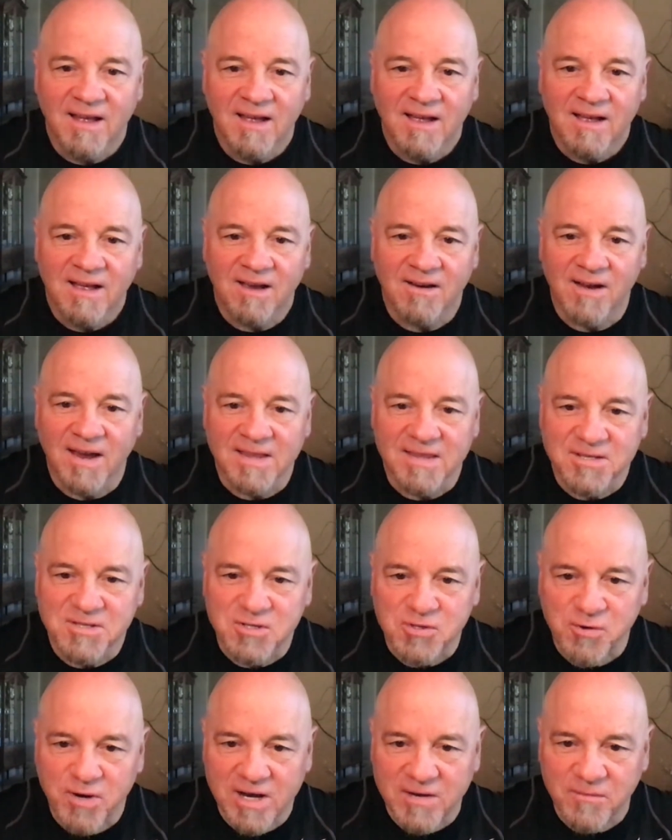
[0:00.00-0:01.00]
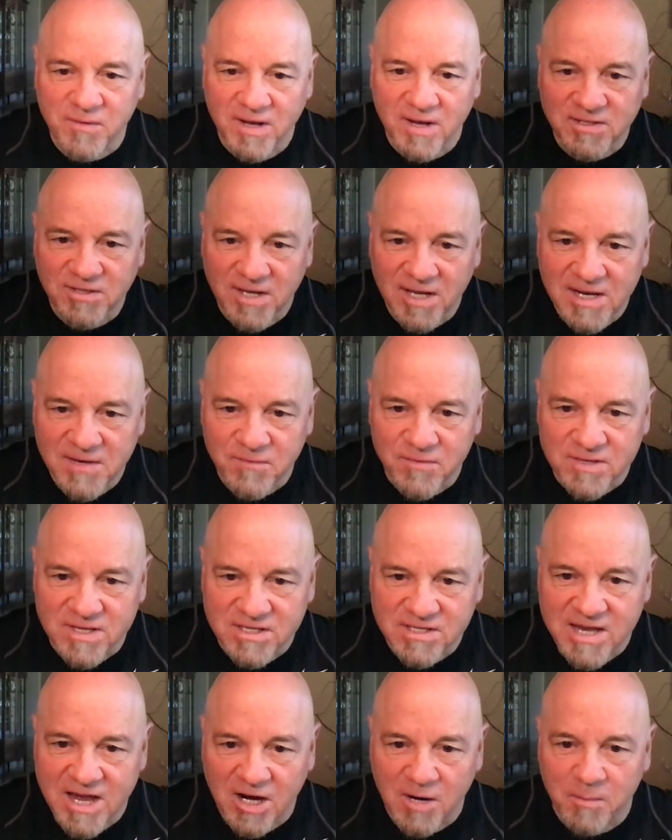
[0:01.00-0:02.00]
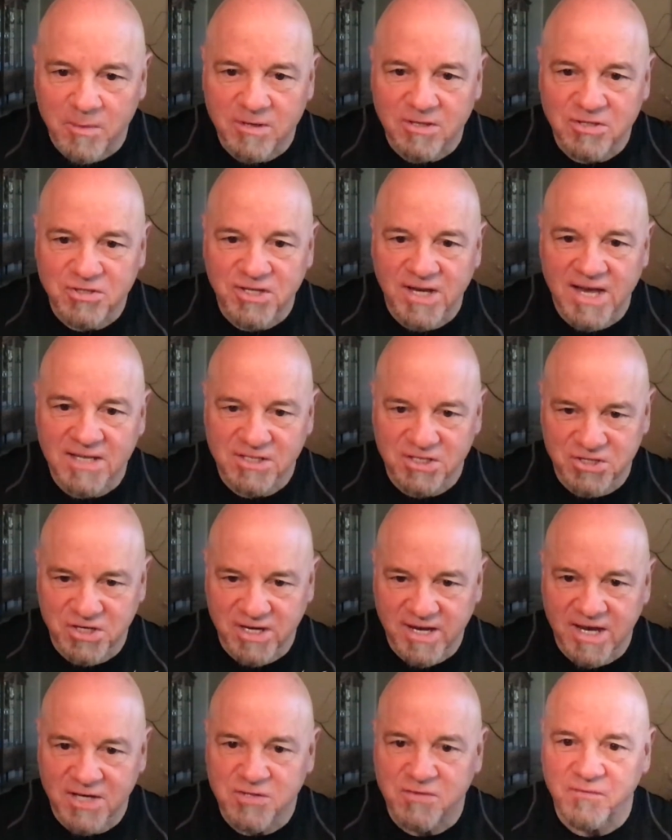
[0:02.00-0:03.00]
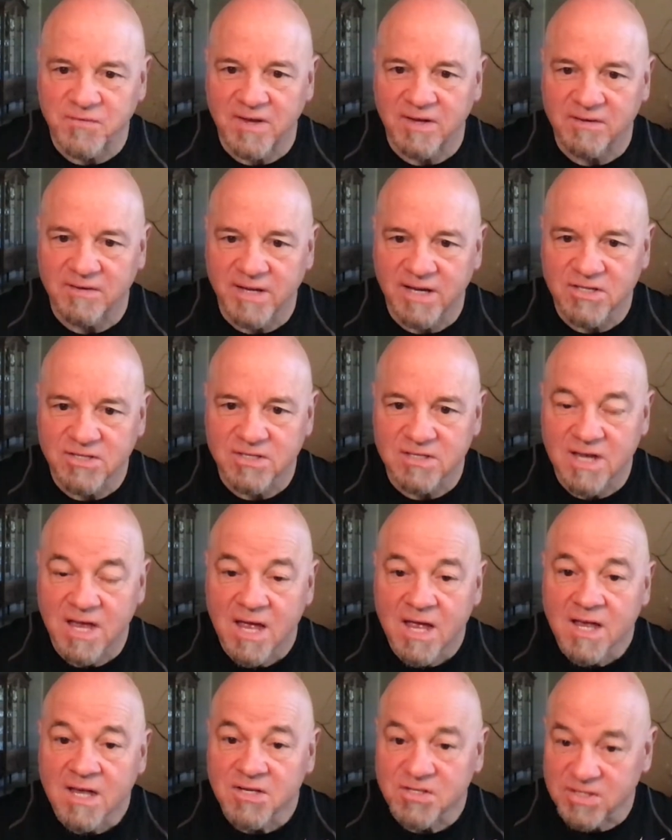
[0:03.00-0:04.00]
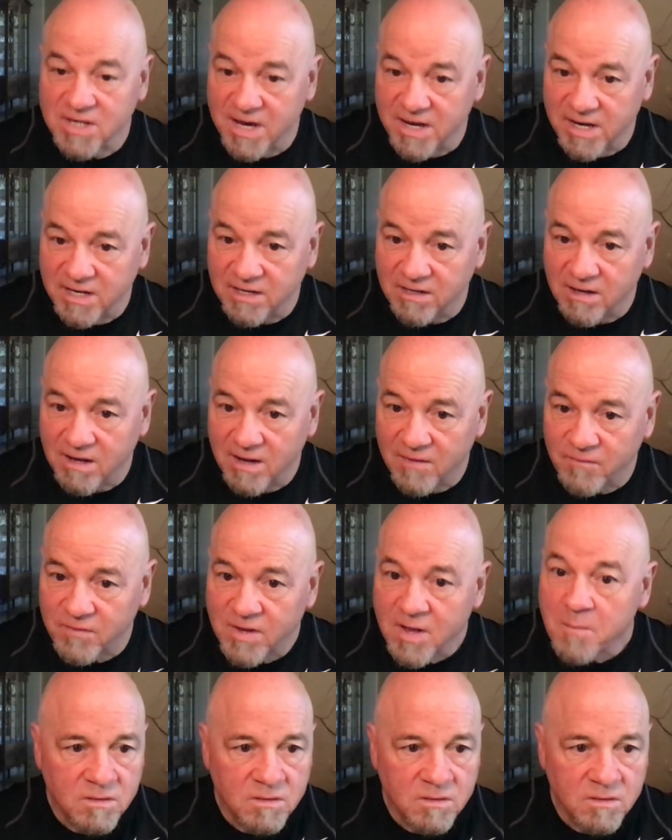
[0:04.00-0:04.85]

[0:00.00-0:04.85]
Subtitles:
All right, this is Craig Faniani for the Sacramento Jazz Education Foundation, signing off.